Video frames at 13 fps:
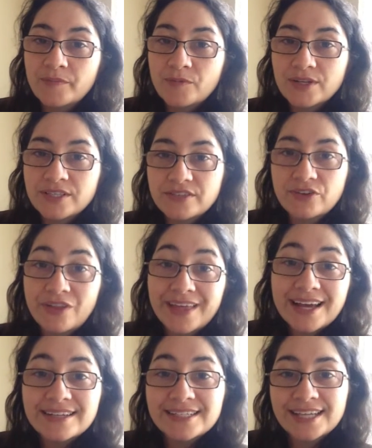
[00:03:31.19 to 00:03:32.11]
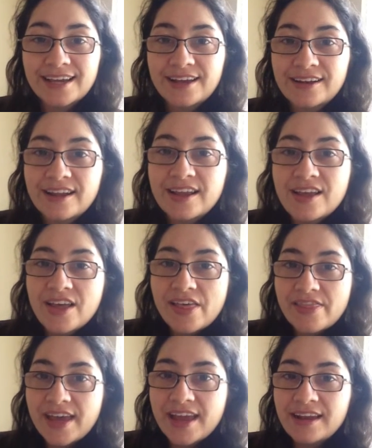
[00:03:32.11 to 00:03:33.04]
Once you've got that down,
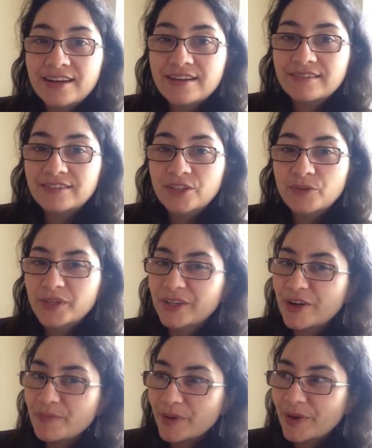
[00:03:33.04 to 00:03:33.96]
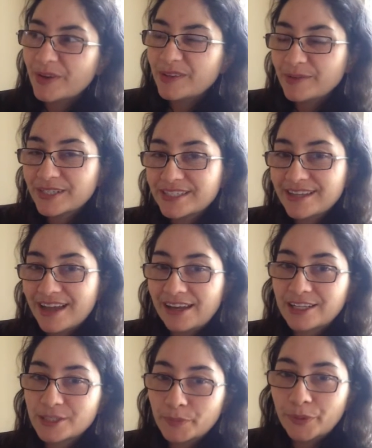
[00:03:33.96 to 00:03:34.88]
then you want to go beyond and you want to start
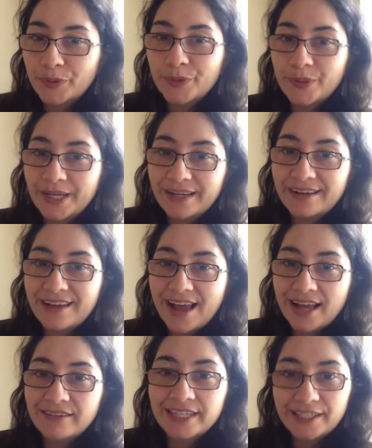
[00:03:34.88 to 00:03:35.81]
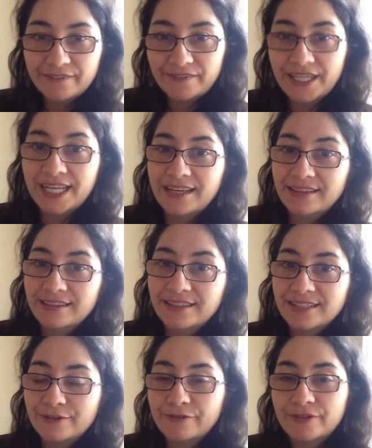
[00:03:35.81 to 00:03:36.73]
exploring and really filling in
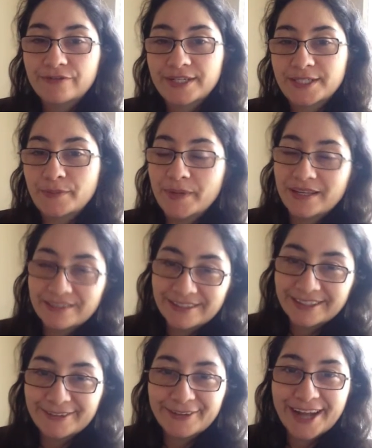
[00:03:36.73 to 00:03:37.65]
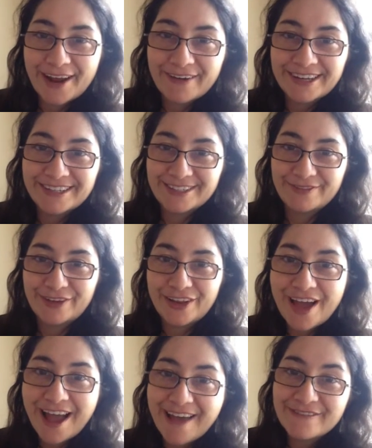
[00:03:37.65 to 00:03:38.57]
the different recipes and the different areas of your
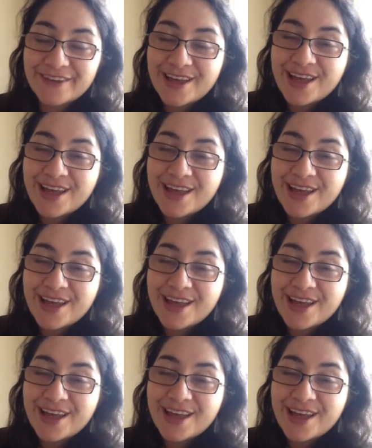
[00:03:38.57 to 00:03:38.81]
life.